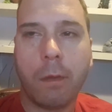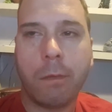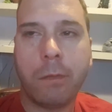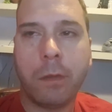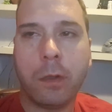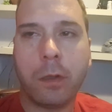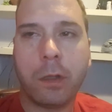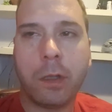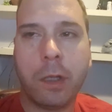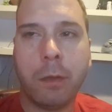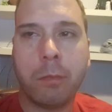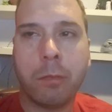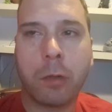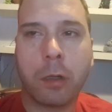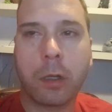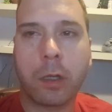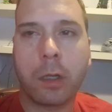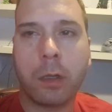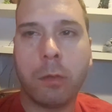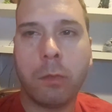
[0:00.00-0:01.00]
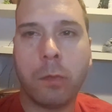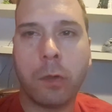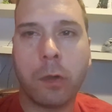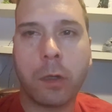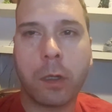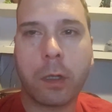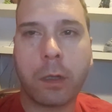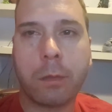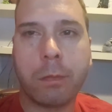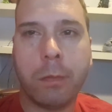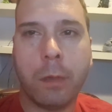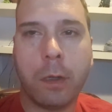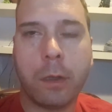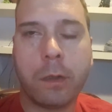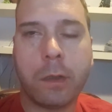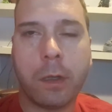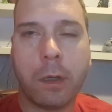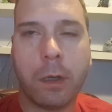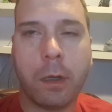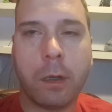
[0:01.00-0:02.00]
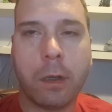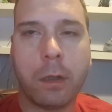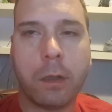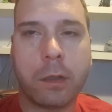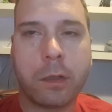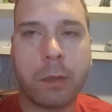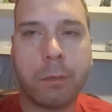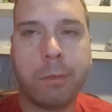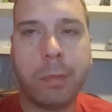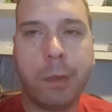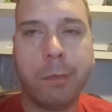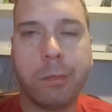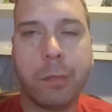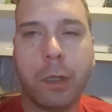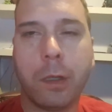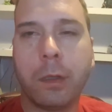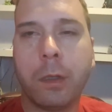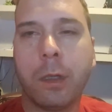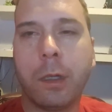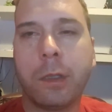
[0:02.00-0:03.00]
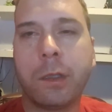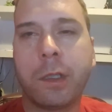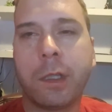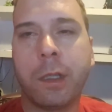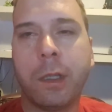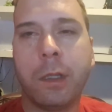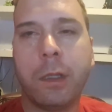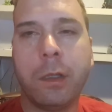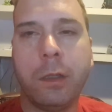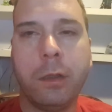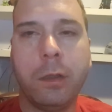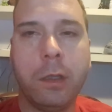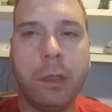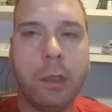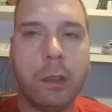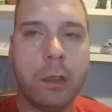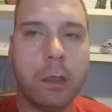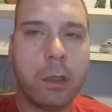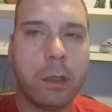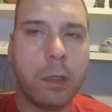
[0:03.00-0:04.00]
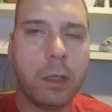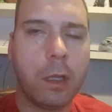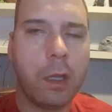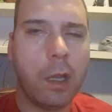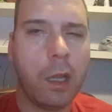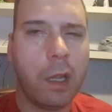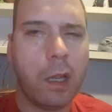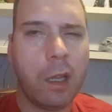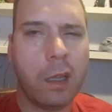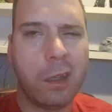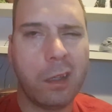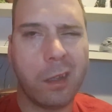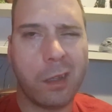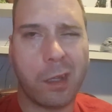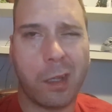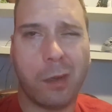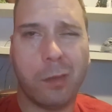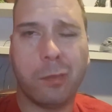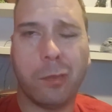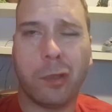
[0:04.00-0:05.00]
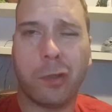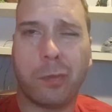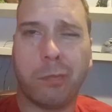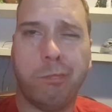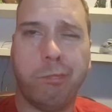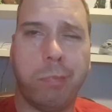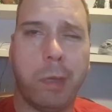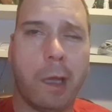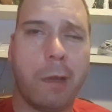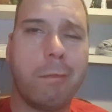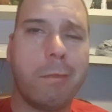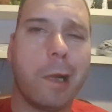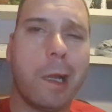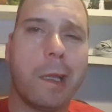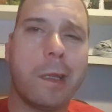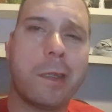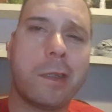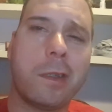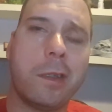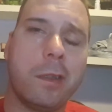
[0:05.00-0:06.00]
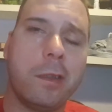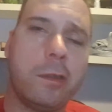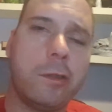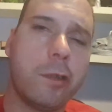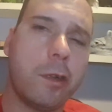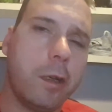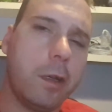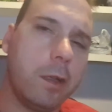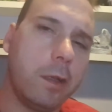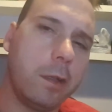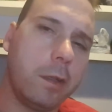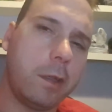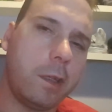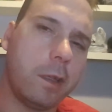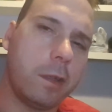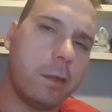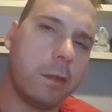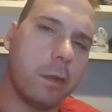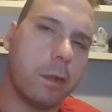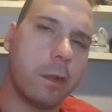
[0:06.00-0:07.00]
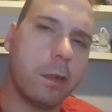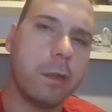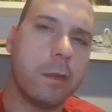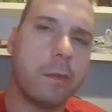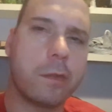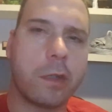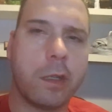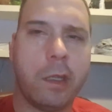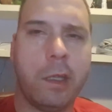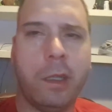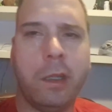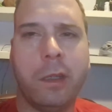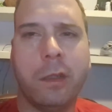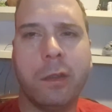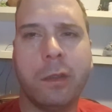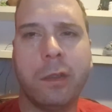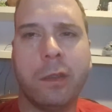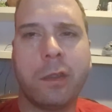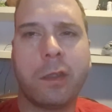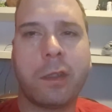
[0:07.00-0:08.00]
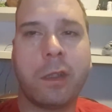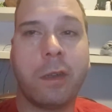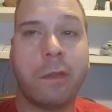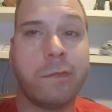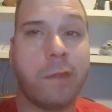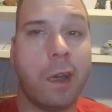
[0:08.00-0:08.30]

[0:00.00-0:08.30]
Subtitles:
You can keep working and work, but some people online say that you need to, like, almost bed rest to try to get the nerves to heal and stuff.